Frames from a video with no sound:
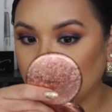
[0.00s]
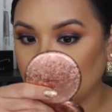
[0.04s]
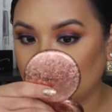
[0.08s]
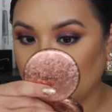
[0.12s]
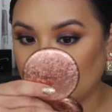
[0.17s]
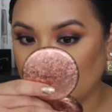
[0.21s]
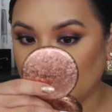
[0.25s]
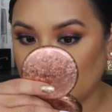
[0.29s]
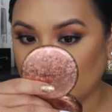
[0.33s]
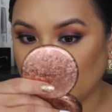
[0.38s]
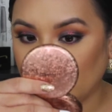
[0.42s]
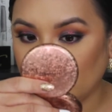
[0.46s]

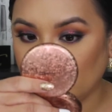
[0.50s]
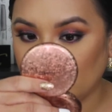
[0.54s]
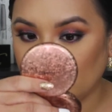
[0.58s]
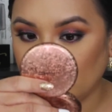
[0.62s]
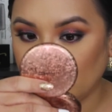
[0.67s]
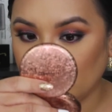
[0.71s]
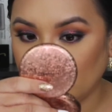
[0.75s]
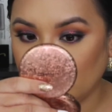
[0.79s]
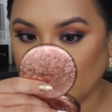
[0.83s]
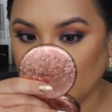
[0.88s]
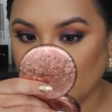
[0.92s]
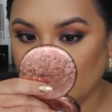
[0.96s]
But I
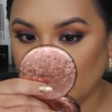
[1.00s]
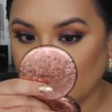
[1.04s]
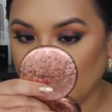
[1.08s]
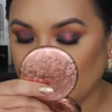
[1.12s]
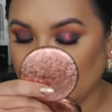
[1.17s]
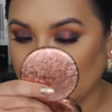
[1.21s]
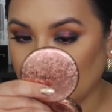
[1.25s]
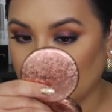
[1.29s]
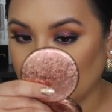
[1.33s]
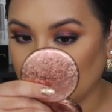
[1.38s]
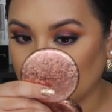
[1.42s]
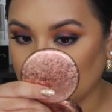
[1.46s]
think I,
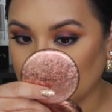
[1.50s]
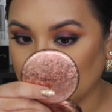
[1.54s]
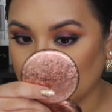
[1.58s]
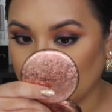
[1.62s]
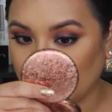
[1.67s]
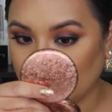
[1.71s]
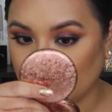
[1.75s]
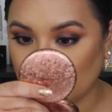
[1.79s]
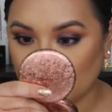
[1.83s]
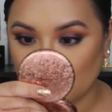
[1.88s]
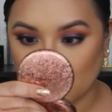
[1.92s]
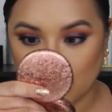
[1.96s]
again, I'm going to
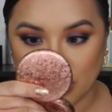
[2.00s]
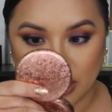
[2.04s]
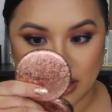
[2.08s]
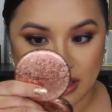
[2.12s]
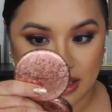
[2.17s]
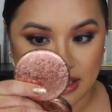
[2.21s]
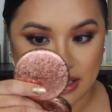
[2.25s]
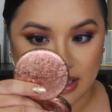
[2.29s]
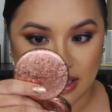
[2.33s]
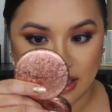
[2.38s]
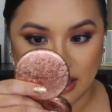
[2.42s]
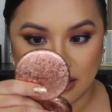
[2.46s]
have to try
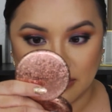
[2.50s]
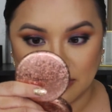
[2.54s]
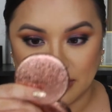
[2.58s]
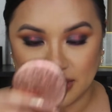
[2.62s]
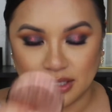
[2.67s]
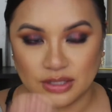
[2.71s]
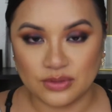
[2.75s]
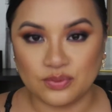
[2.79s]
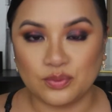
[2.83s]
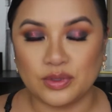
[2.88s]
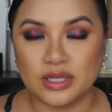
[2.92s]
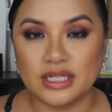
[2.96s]
this again
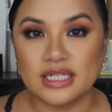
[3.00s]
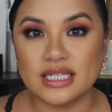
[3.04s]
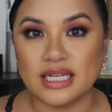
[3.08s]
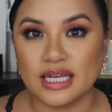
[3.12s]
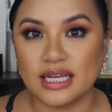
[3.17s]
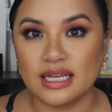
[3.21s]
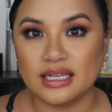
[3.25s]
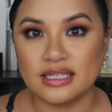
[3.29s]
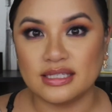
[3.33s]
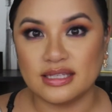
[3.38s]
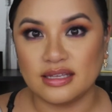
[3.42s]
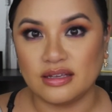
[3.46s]
because one
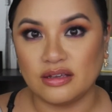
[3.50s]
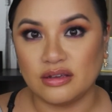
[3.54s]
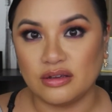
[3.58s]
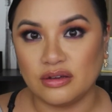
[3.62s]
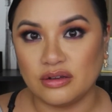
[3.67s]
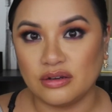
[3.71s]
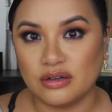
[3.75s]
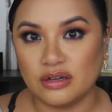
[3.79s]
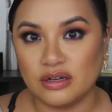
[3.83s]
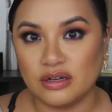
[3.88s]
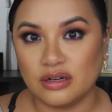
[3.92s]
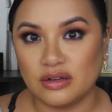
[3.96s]
day isn't
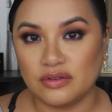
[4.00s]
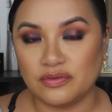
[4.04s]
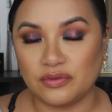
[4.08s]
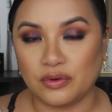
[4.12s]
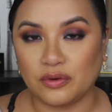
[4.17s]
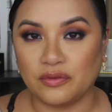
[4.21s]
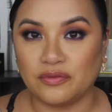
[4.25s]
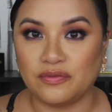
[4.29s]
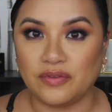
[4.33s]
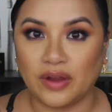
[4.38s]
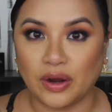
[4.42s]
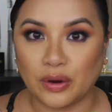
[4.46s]
good enough or
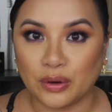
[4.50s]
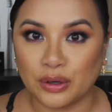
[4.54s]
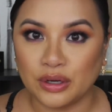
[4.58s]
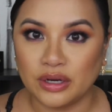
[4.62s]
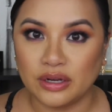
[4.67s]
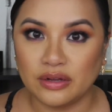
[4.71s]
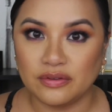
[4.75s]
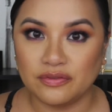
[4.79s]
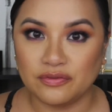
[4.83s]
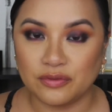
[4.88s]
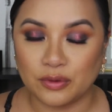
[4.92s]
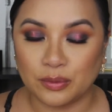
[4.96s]
fair
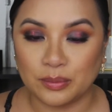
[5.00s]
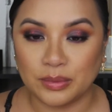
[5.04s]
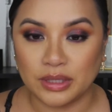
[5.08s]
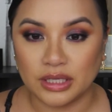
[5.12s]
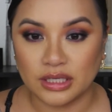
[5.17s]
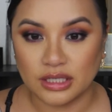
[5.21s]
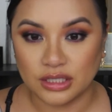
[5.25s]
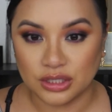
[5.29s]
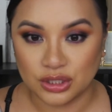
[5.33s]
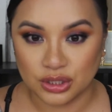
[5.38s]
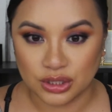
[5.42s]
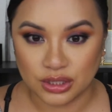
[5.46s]
enough for me
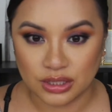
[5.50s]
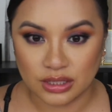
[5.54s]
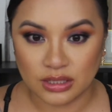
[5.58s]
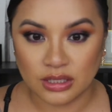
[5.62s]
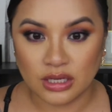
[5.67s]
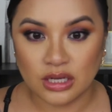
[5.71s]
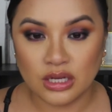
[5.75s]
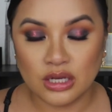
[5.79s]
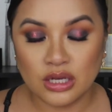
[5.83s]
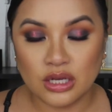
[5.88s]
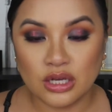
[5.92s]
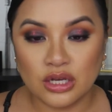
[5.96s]
to just
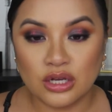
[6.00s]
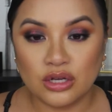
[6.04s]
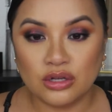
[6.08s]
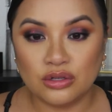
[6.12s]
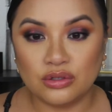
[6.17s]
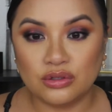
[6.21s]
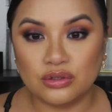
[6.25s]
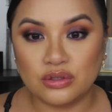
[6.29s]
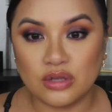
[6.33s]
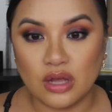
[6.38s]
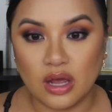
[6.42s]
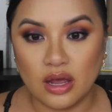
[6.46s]

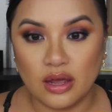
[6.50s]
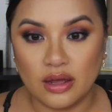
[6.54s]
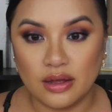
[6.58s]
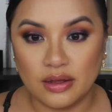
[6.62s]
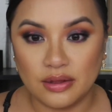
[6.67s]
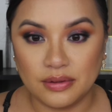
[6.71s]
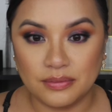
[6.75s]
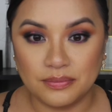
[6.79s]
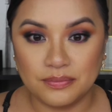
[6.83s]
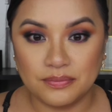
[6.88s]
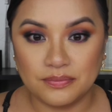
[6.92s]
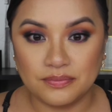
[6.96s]

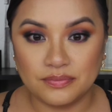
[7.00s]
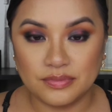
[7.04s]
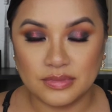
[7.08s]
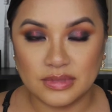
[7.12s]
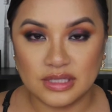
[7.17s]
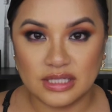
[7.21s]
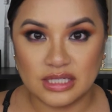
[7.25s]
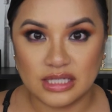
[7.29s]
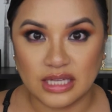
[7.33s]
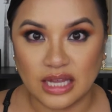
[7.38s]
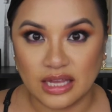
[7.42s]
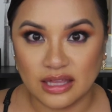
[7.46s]
um,
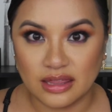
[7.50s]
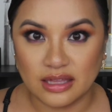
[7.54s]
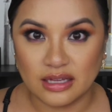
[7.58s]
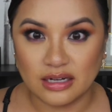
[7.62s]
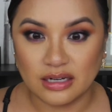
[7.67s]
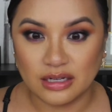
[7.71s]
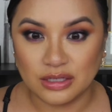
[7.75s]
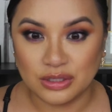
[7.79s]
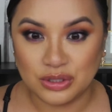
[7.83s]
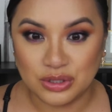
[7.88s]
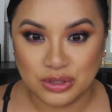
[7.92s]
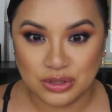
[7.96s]
say that
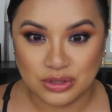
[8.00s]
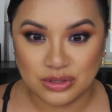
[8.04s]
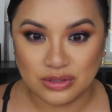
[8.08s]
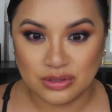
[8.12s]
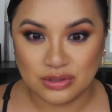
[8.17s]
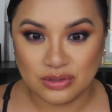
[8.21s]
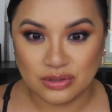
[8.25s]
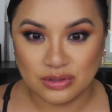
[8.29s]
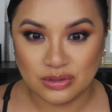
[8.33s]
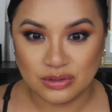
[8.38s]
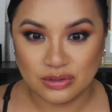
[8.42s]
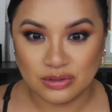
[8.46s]
I
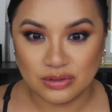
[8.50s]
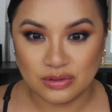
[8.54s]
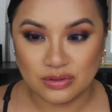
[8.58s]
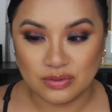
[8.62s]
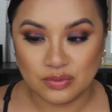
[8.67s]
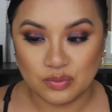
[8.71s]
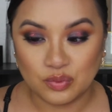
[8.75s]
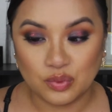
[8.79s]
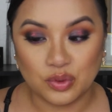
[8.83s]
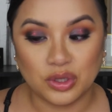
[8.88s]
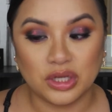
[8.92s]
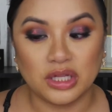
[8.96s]

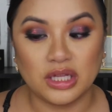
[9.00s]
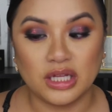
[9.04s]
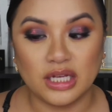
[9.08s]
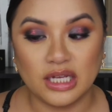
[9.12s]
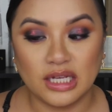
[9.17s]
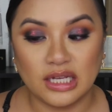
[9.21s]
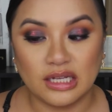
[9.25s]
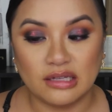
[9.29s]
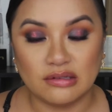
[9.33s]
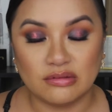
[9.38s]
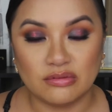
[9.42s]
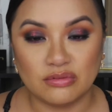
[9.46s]

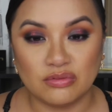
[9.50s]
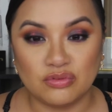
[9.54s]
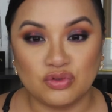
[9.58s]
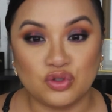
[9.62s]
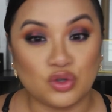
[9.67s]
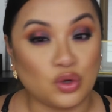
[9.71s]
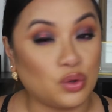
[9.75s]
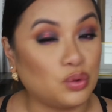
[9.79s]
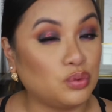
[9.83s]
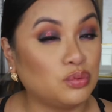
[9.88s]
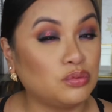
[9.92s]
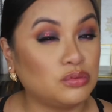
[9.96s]
really
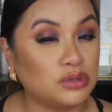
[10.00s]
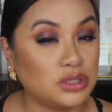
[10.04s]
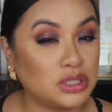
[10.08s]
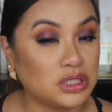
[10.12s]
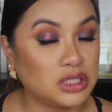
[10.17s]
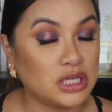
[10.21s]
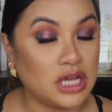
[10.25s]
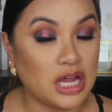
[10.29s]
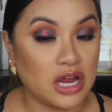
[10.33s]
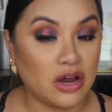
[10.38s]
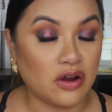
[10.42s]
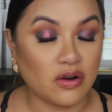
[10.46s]
don't
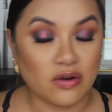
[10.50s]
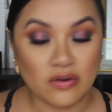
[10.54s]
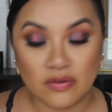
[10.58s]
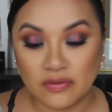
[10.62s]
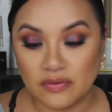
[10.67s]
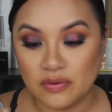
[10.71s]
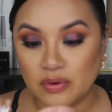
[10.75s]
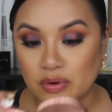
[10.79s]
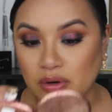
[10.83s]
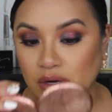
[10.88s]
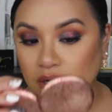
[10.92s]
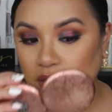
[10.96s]
care
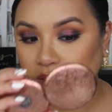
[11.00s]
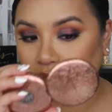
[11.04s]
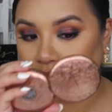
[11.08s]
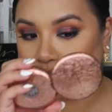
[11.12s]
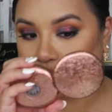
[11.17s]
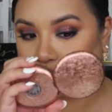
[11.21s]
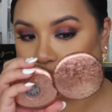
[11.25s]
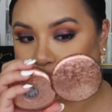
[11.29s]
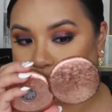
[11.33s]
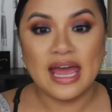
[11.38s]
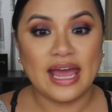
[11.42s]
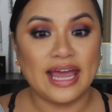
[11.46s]
for it.
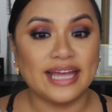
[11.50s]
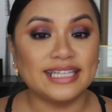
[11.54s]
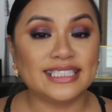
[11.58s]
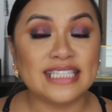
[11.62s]
I